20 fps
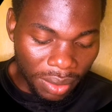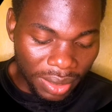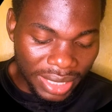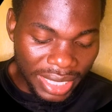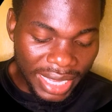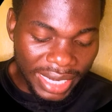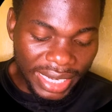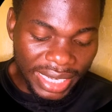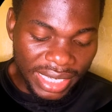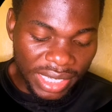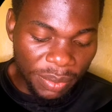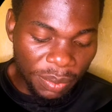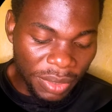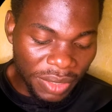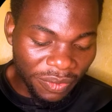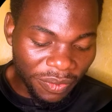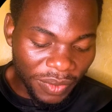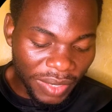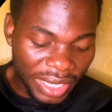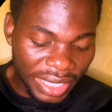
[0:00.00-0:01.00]
The academy
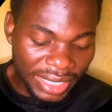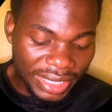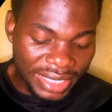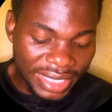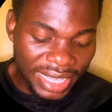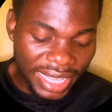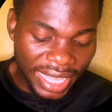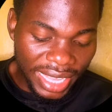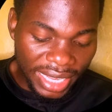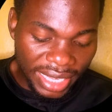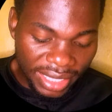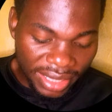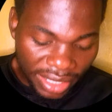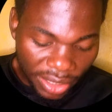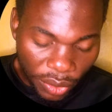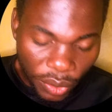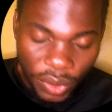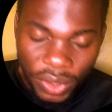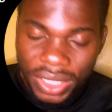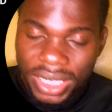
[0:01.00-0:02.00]
file is there, the
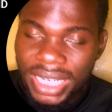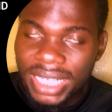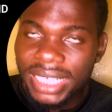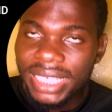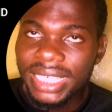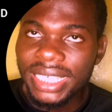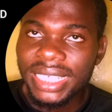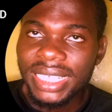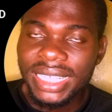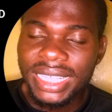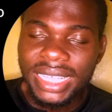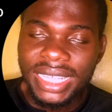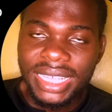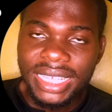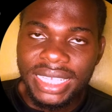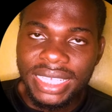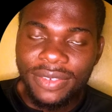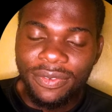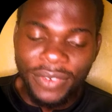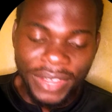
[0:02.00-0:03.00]
code
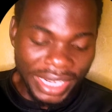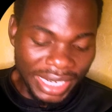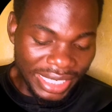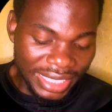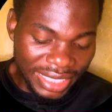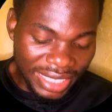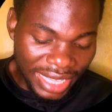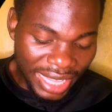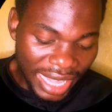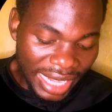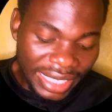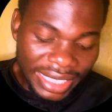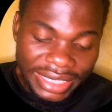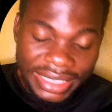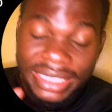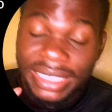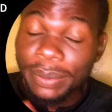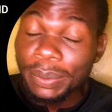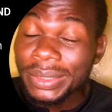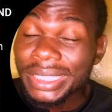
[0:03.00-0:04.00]
file is there, and the
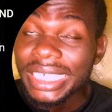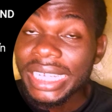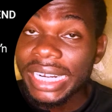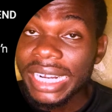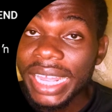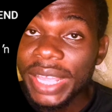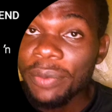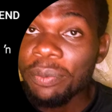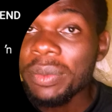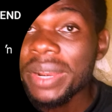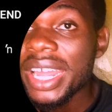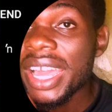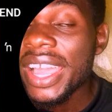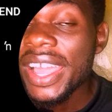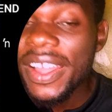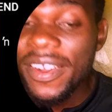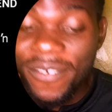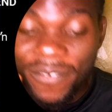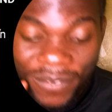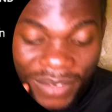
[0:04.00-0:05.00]
subscribe
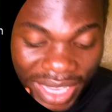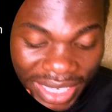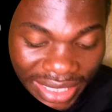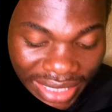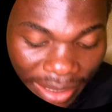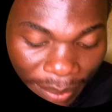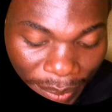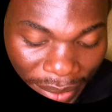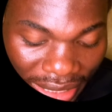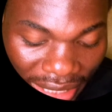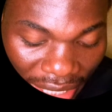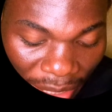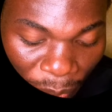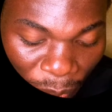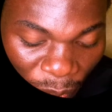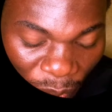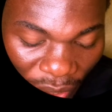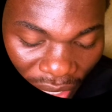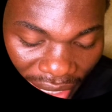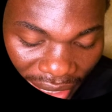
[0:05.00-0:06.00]

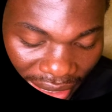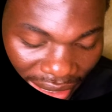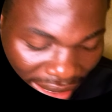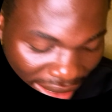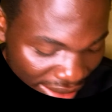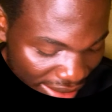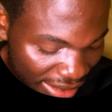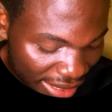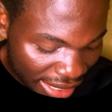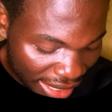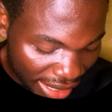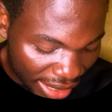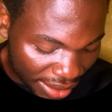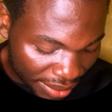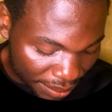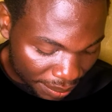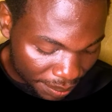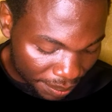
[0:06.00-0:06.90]
file is there.